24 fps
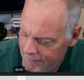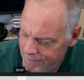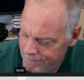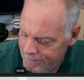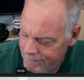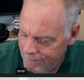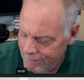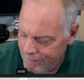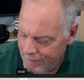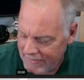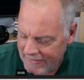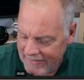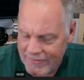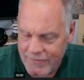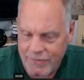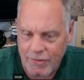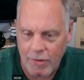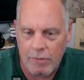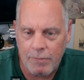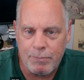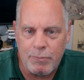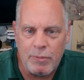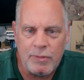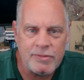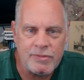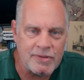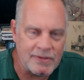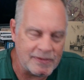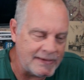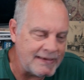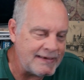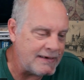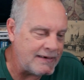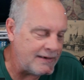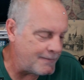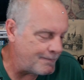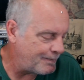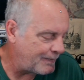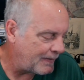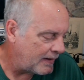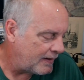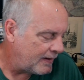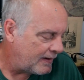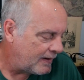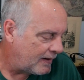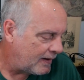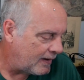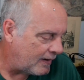Benito Mussolini
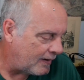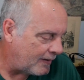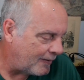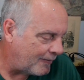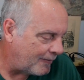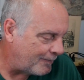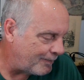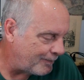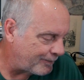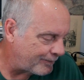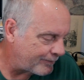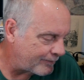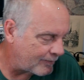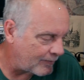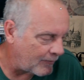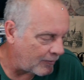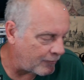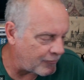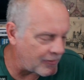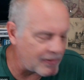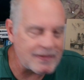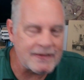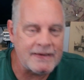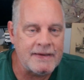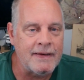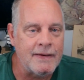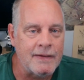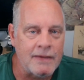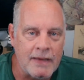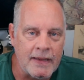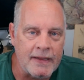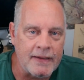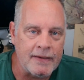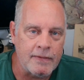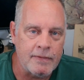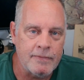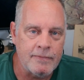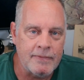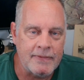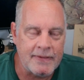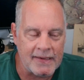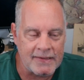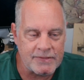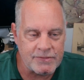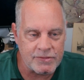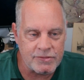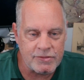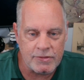really didn't like
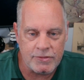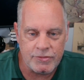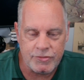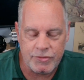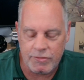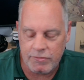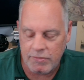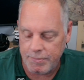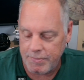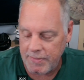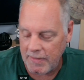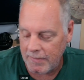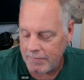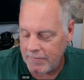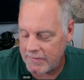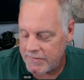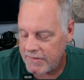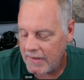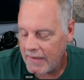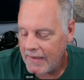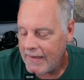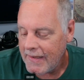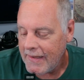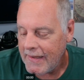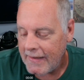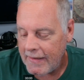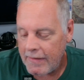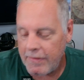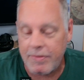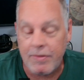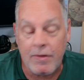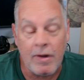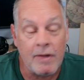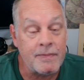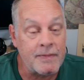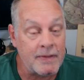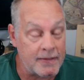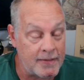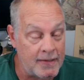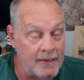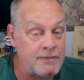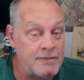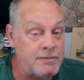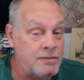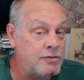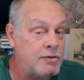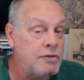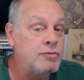constitutional republics. He thought the
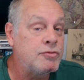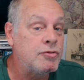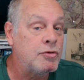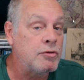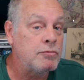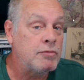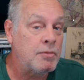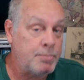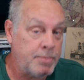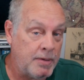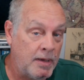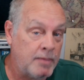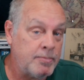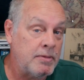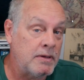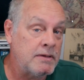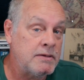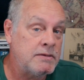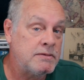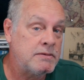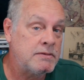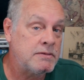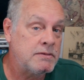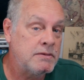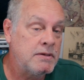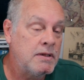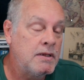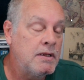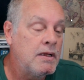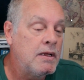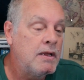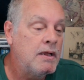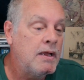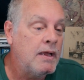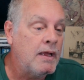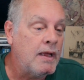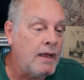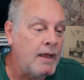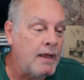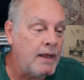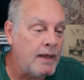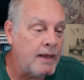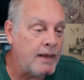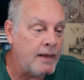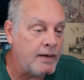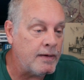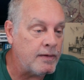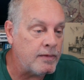constitutional republics
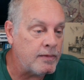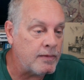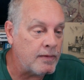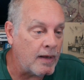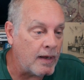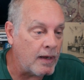and,